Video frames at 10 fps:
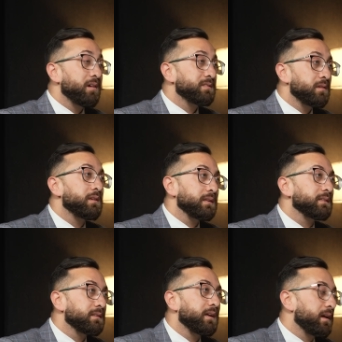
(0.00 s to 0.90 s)
yeah, something like
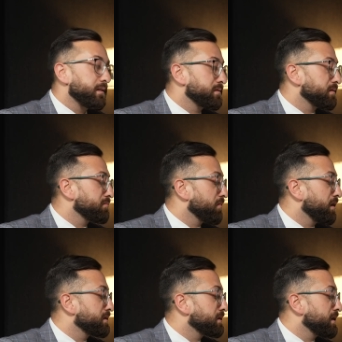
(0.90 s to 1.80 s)
that. And or more.
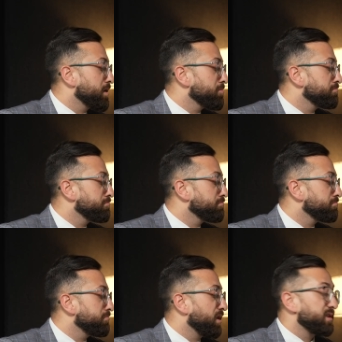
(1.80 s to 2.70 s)
um, five hundred a
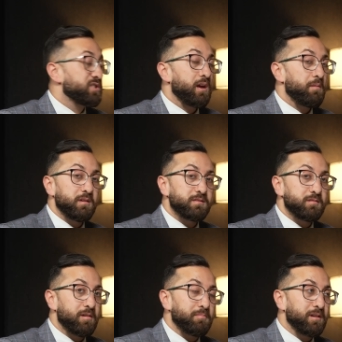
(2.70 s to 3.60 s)
day. You can check out my
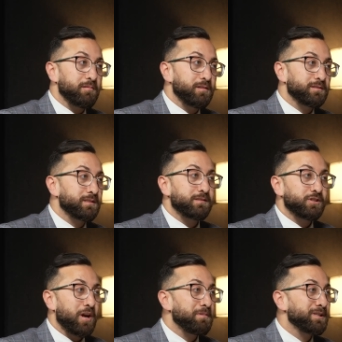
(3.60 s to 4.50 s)
Instagram, by the way. Just
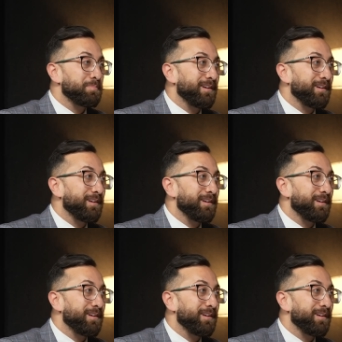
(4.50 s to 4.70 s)
shameless per, pra-